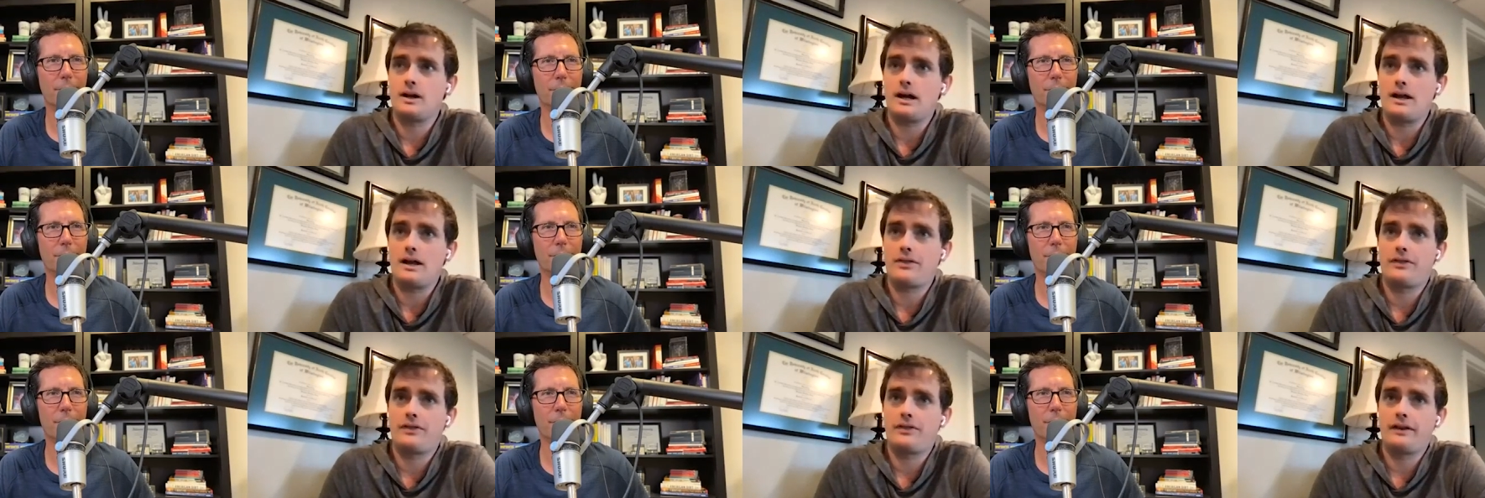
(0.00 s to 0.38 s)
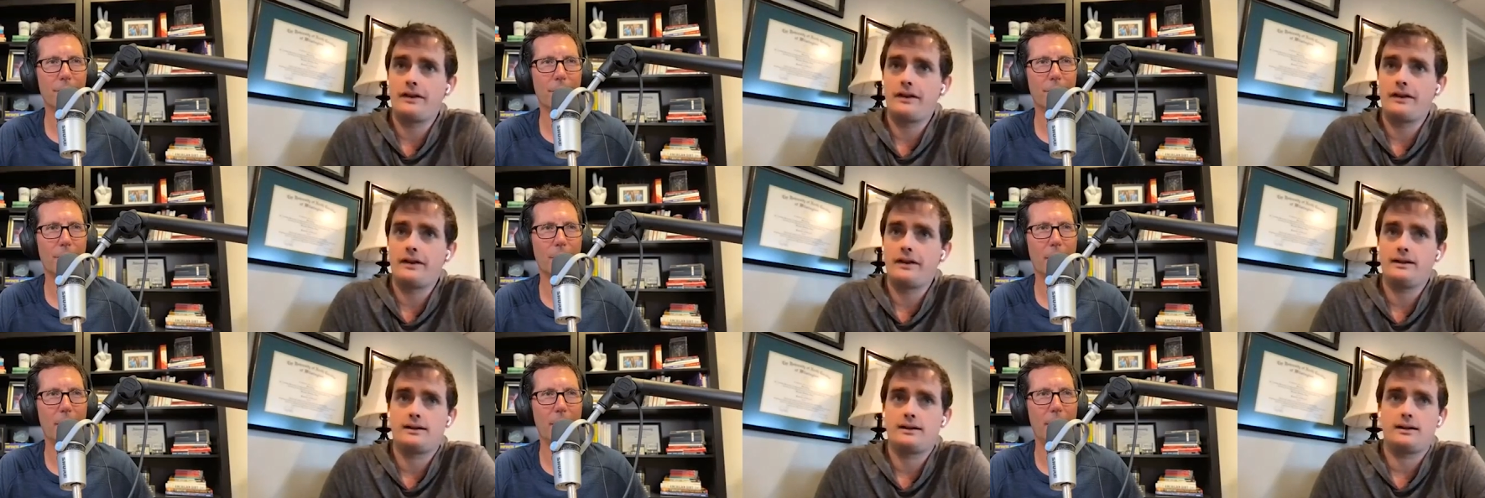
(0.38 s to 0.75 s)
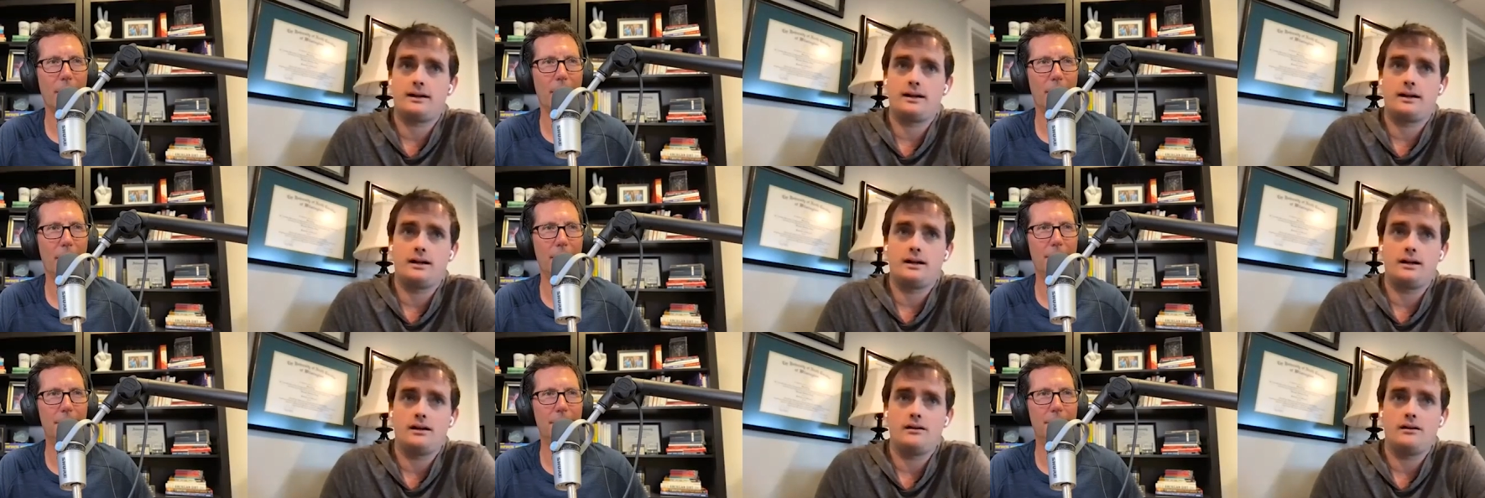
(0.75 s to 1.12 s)
Speaker 1: I think
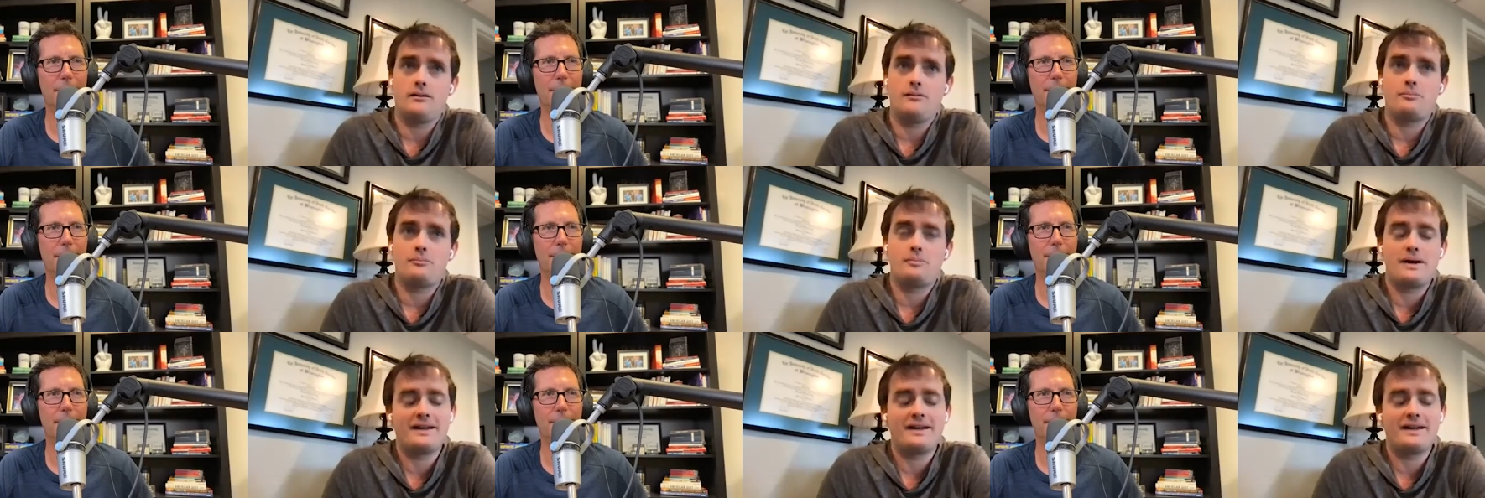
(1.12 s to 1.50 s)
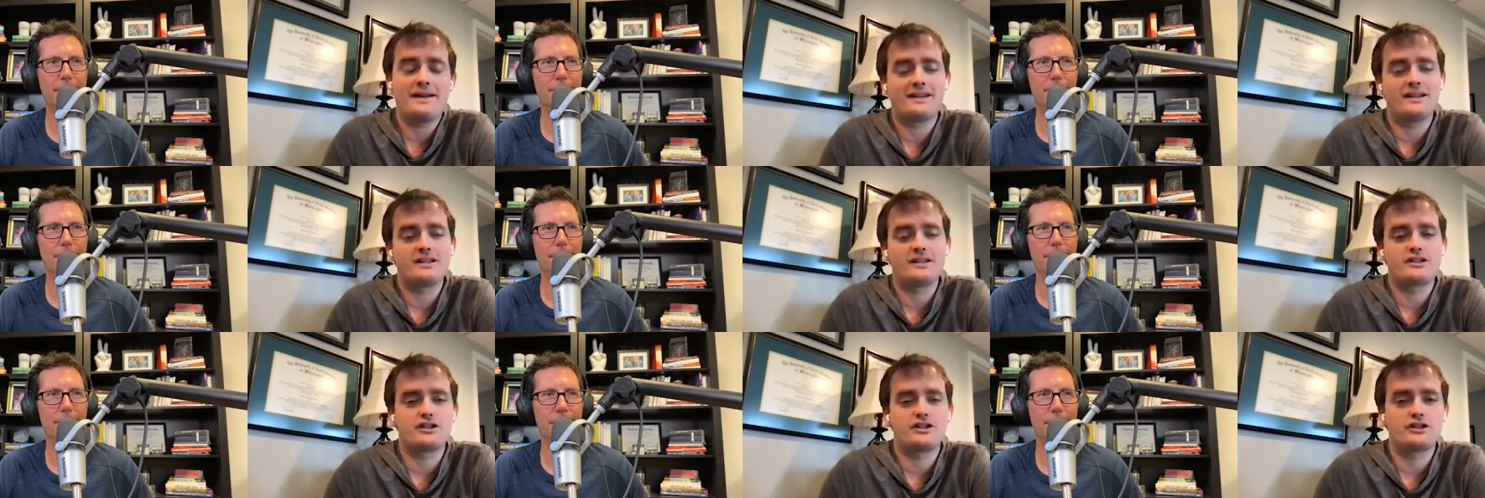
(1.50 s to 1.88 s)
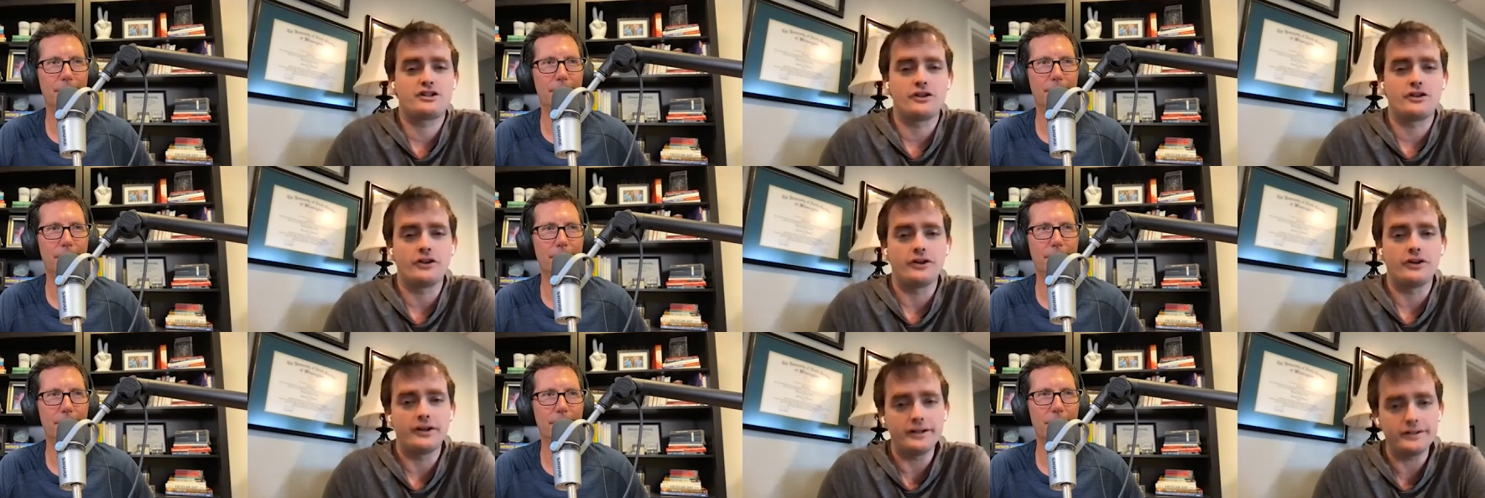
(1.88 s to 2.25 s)
pay attention
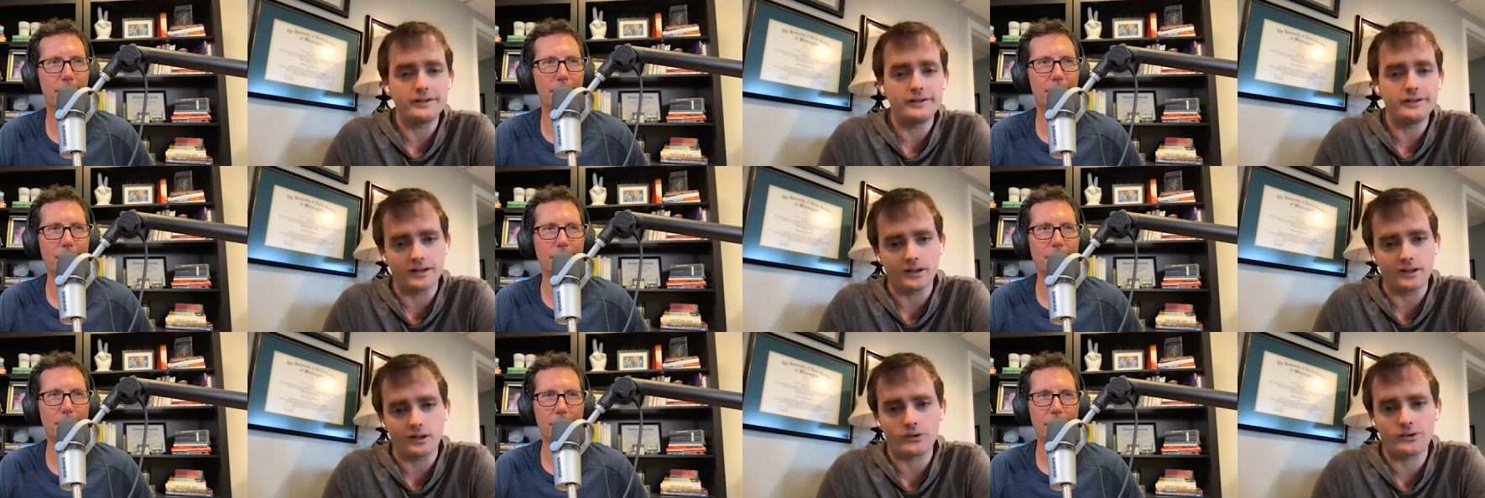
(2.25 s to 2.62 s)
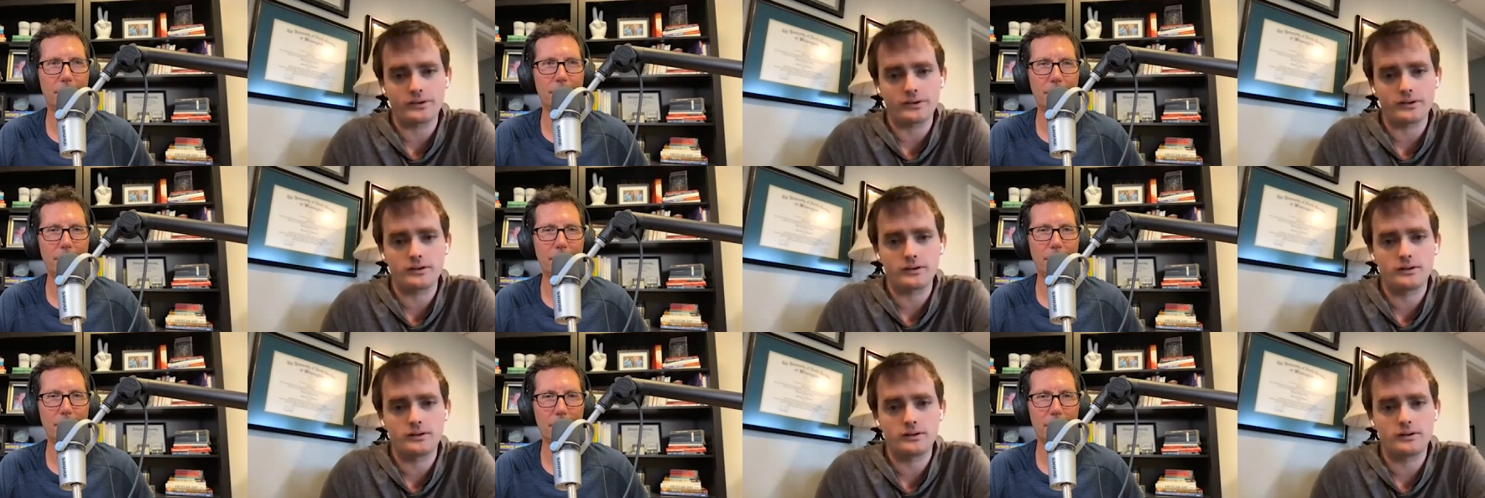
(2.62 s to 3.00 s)
to the details.